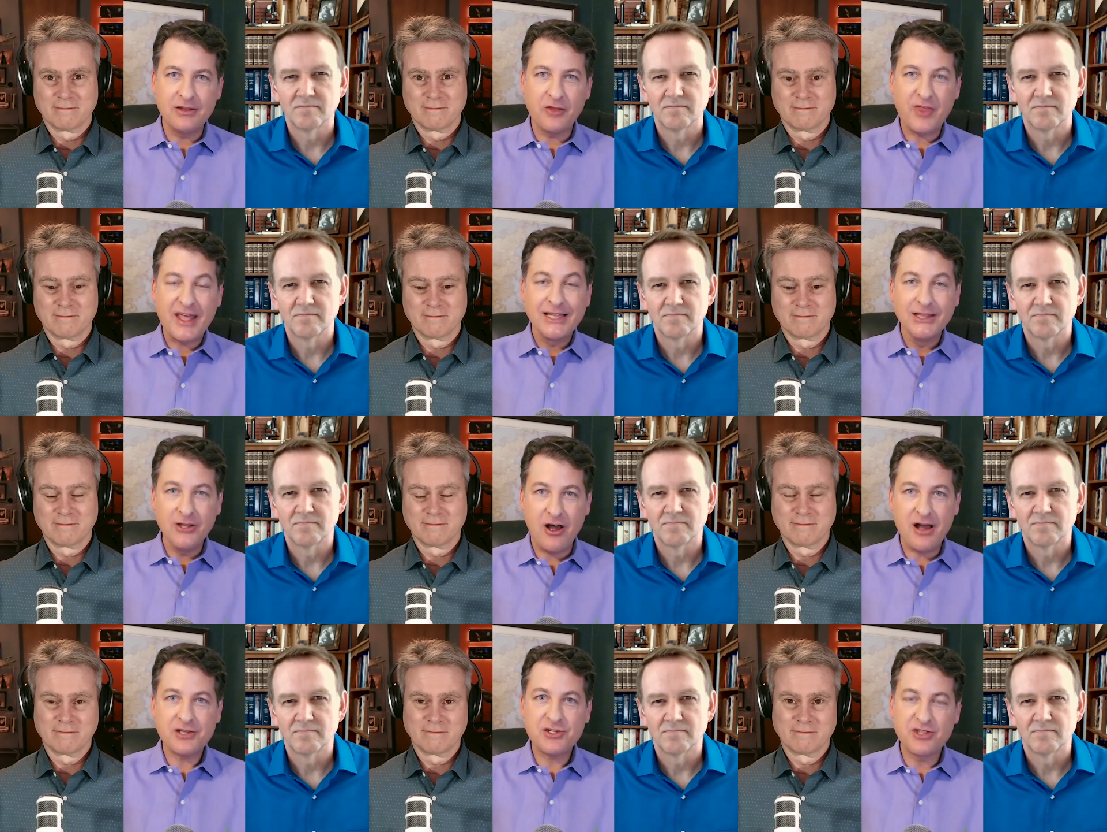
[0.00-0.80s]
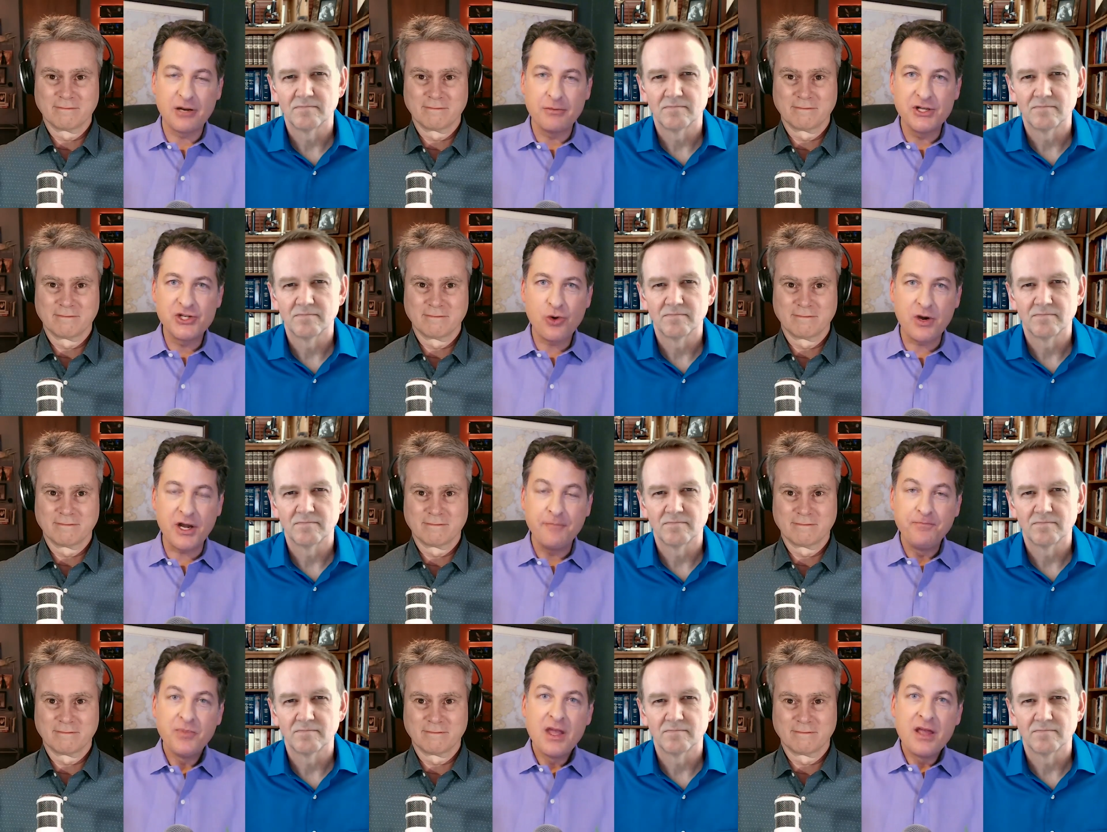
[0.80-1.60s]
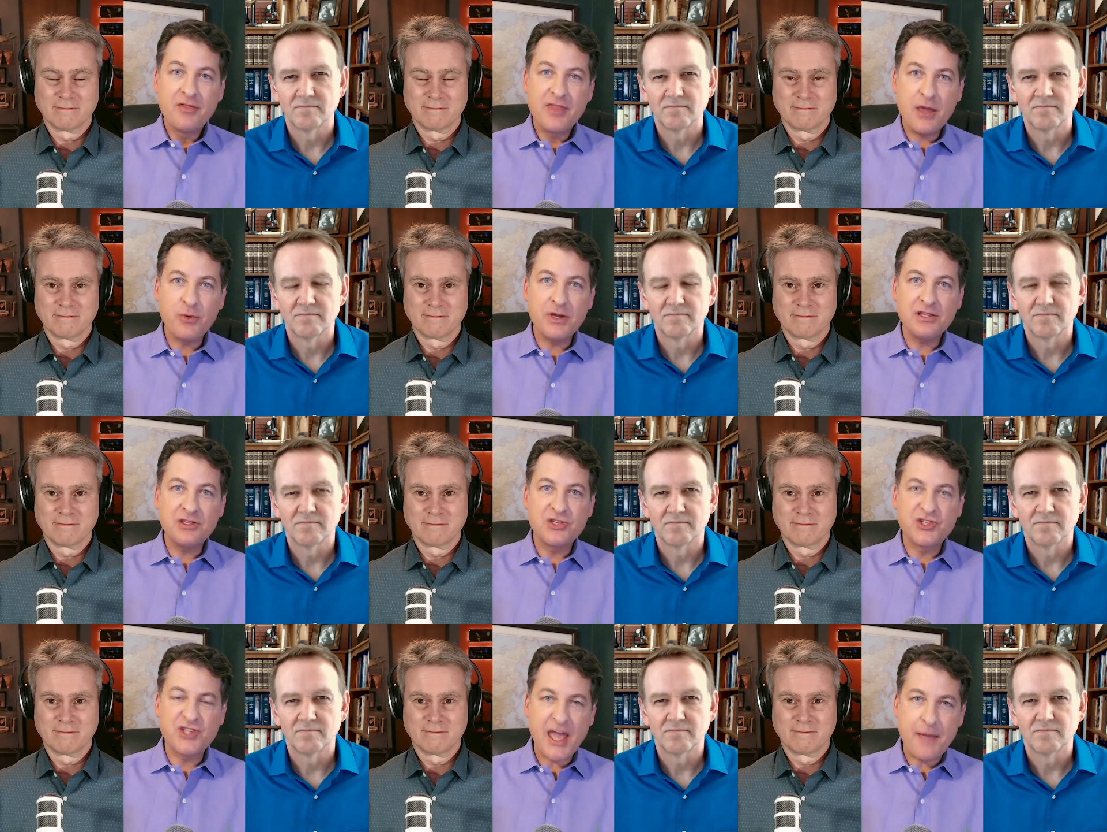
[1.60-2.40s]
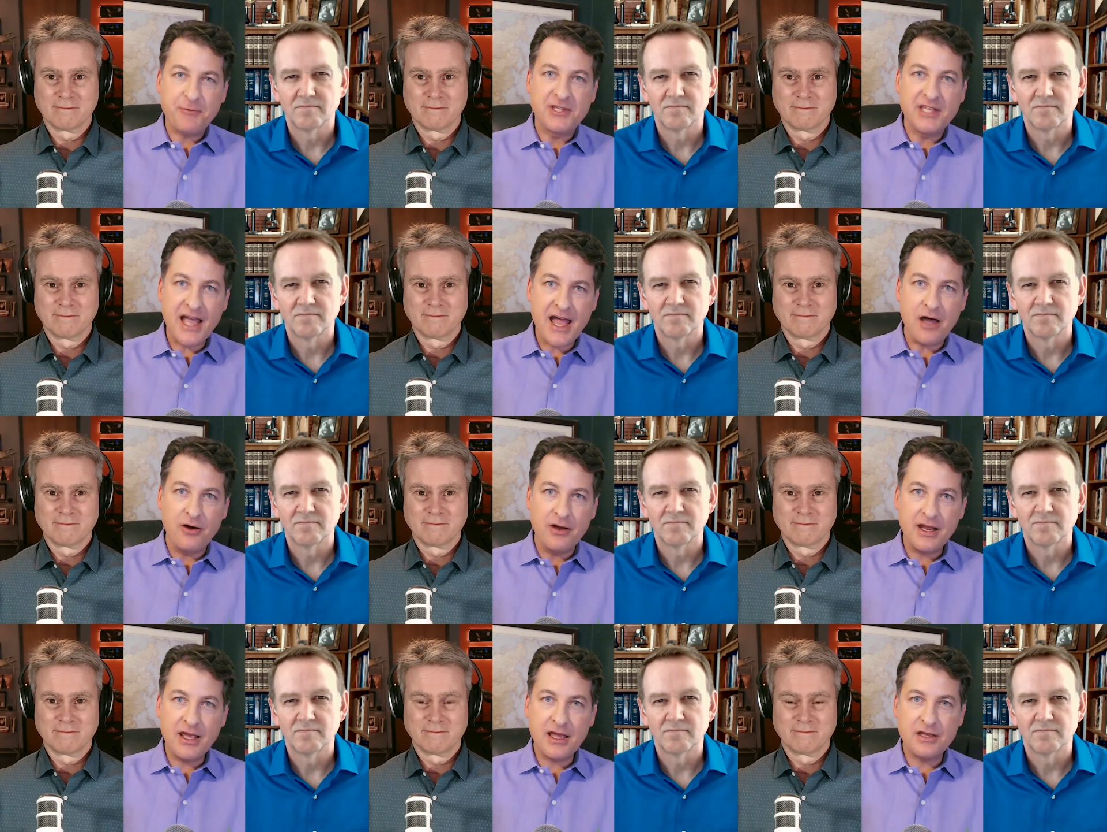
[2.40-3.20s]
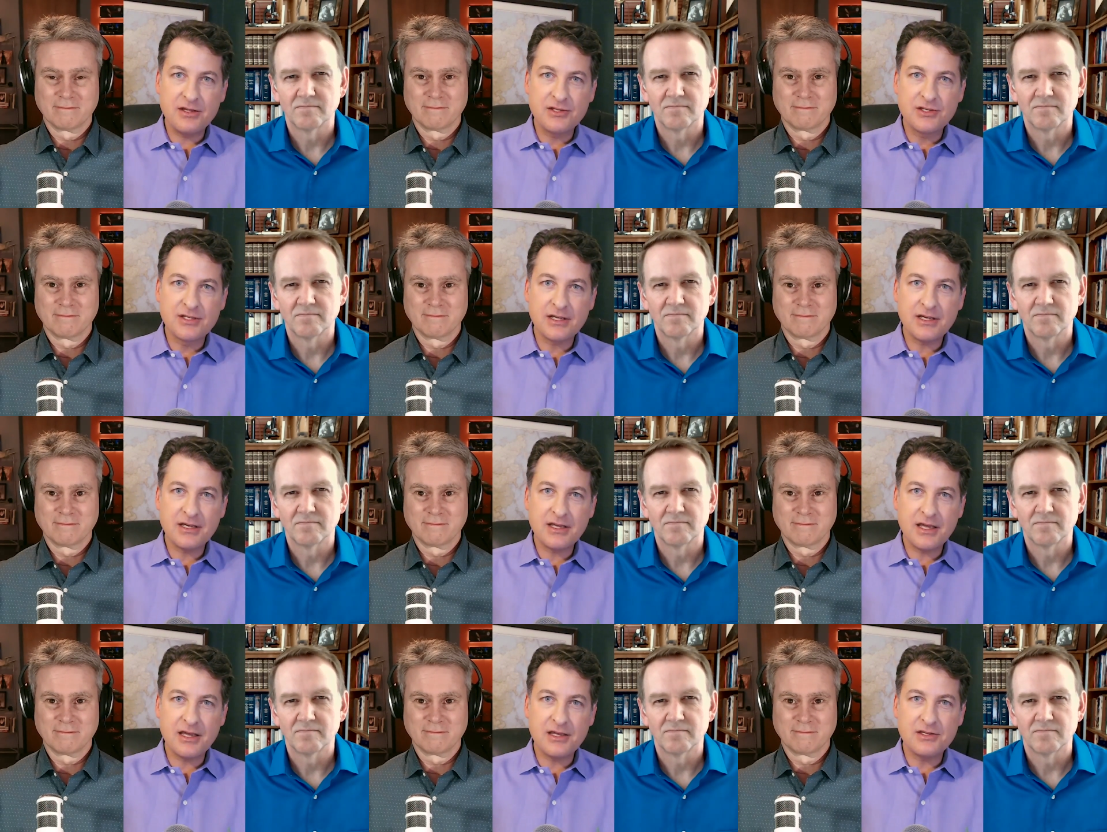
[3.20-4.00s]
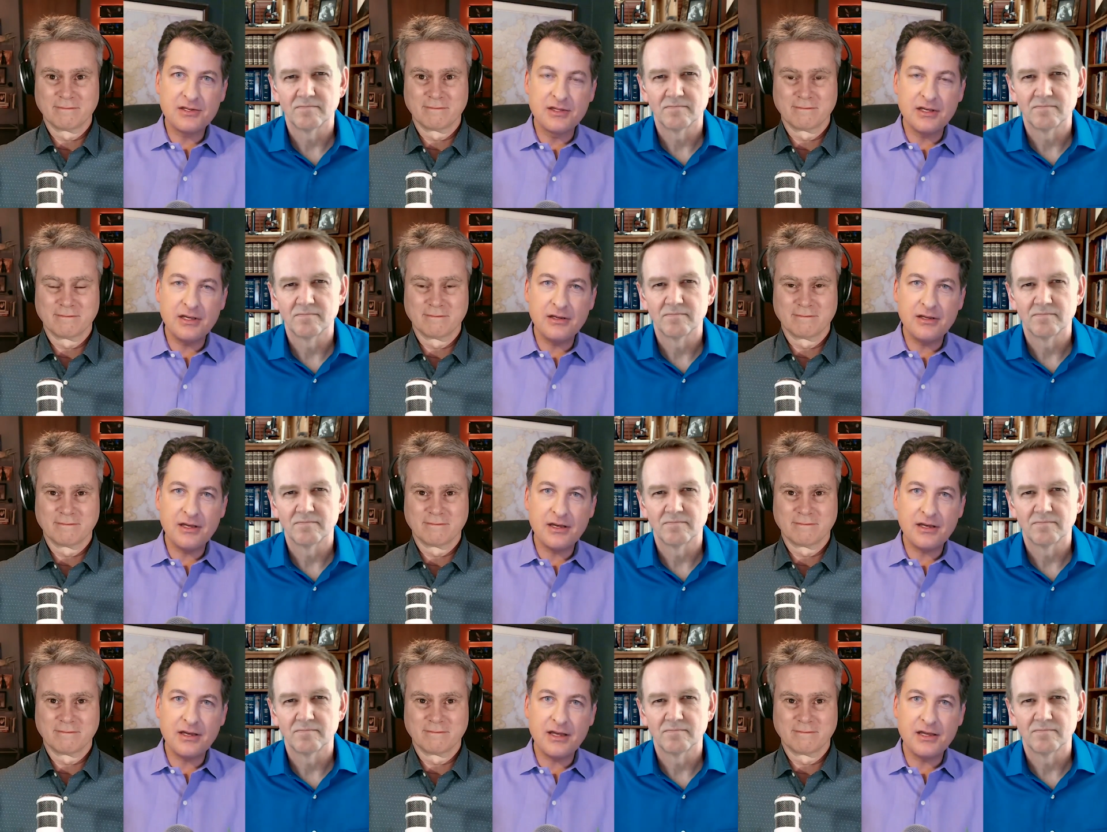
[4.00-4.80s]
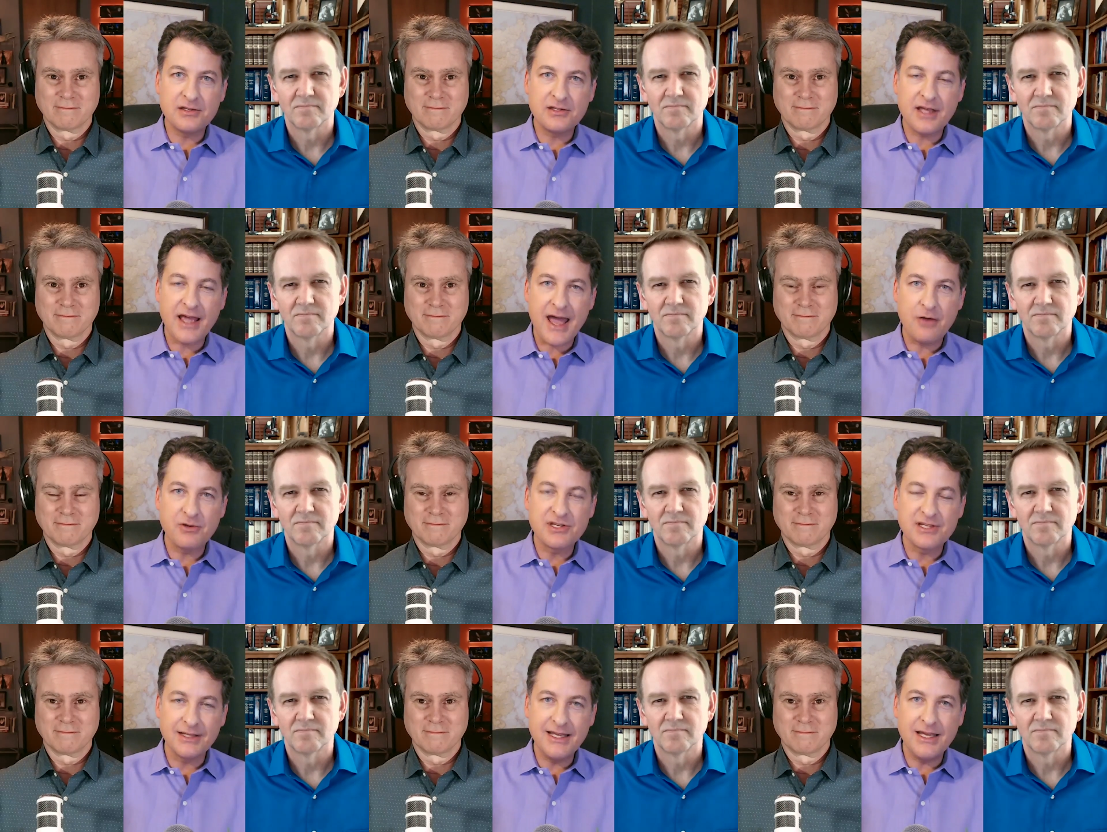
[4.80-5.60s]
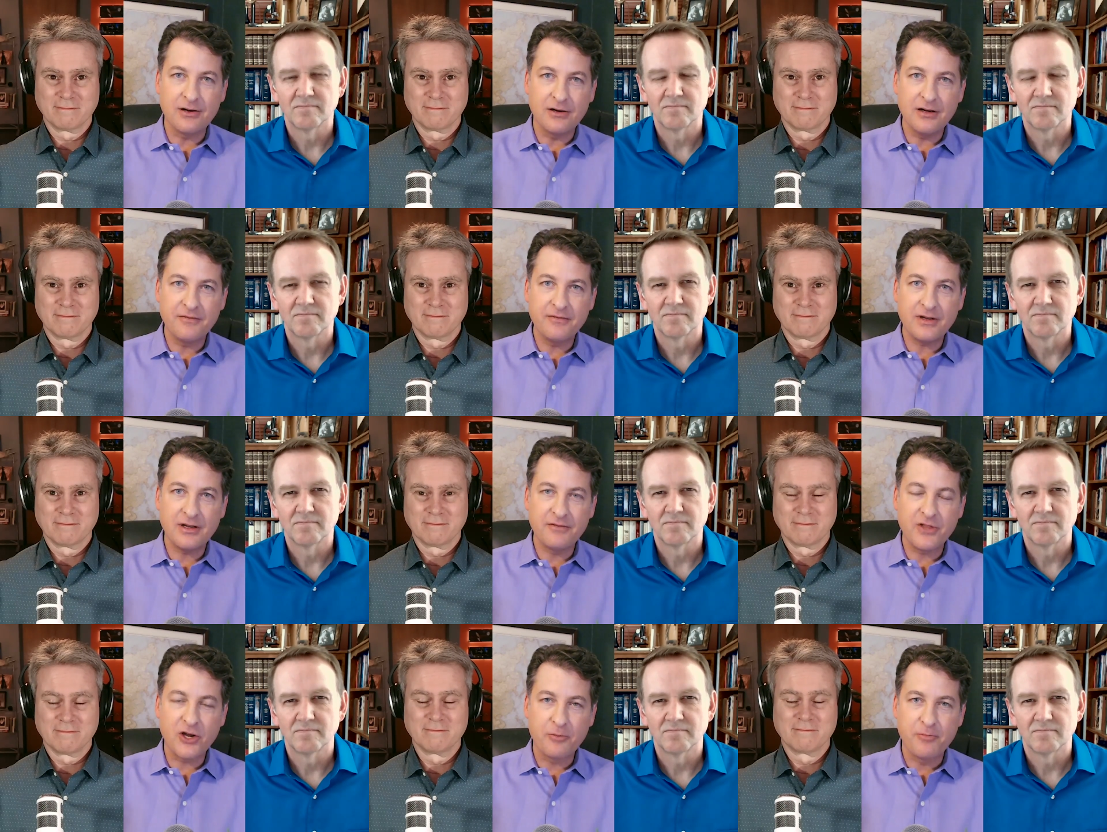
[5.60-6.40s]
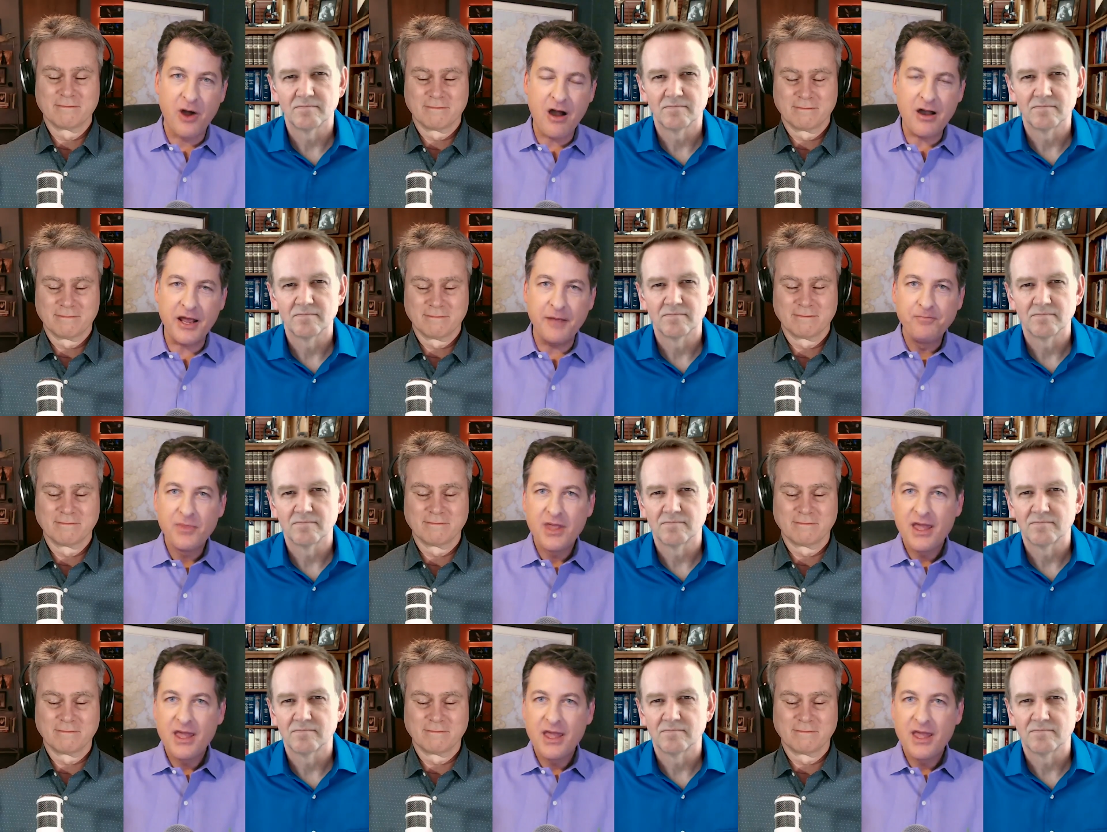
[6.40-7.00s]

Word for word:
Speaker 1: that they lost their majority, they would step down as uh, as the uh, as the House leader of, of their party.